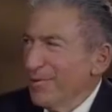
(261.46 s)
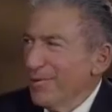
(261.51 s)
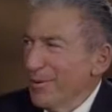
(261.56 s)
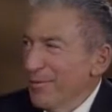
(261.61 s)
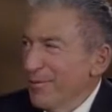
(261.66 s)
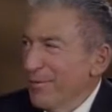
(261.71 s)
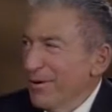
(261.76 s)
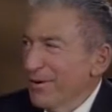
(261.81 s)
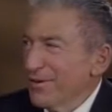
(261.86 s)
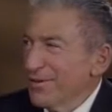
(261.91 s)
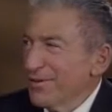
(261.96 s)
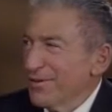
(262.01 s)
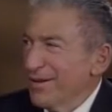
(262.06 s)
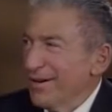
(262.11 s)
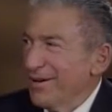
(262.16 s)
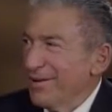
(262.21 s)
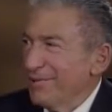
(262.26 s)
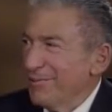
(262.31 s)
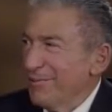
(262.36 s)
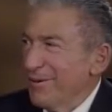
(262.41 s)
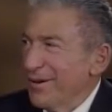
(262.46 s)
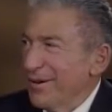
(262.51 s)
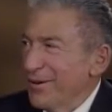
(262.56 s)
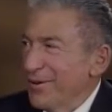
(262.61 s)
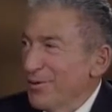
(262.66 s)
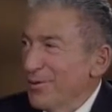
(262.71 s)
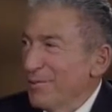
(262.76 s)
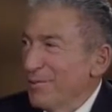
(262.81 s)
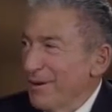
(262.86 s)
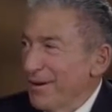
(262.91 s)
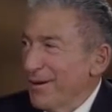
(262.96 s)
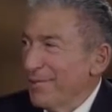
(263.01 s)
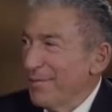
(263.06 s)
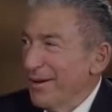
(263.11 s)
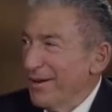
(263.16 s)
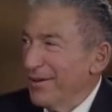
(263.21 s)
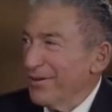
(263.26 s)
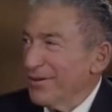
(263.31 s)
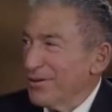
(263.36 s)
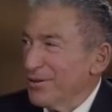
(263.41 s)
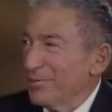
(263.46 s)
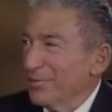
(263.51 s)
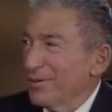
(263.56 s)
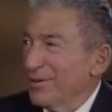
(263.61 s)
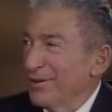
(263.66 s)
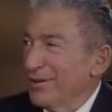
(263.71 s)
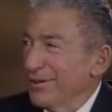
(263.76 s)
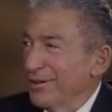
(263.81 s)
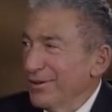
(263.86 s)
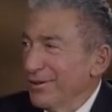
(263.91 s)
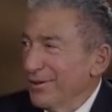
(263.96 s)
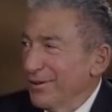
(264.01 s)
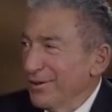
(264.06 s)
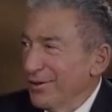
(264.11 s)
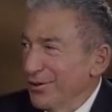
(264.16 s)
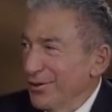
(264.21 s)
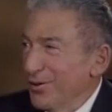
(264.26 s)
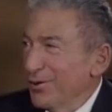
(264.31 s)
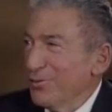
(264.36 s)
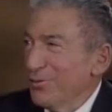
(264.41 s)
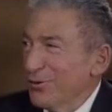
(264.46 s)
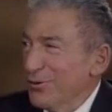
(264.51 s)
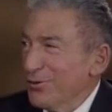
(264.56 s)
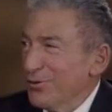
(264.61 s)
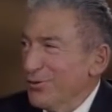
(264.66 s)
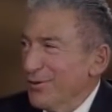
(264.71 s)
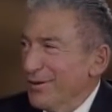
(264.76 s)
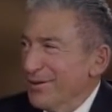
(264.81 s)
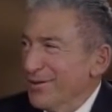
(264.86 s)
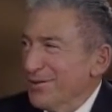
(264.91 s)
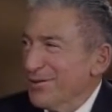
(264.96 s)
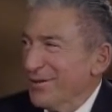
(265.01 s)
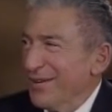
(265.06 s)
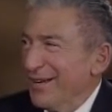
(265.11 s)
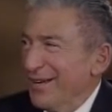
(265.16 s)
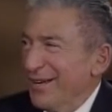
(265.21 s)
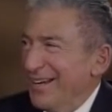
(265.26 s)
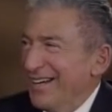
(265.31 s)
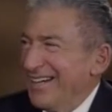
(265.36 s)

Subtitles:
me once that when you become eligible, you will join SCAN.